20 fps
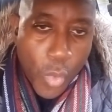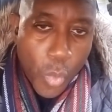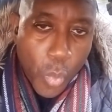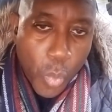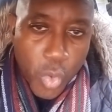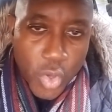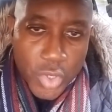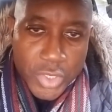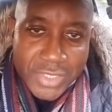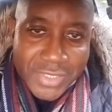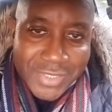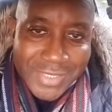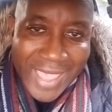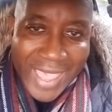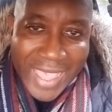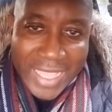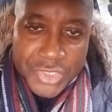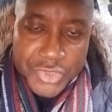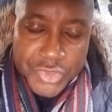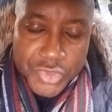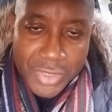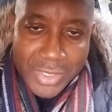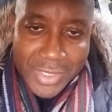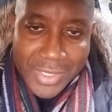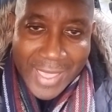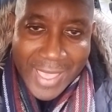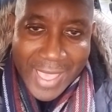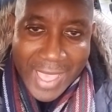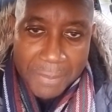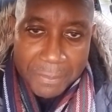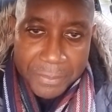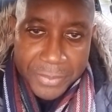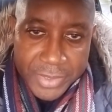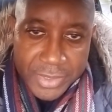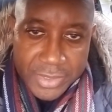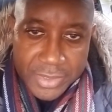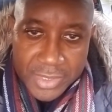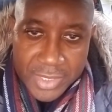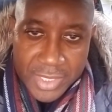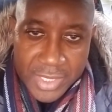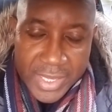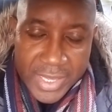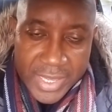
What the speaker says: what is actually happening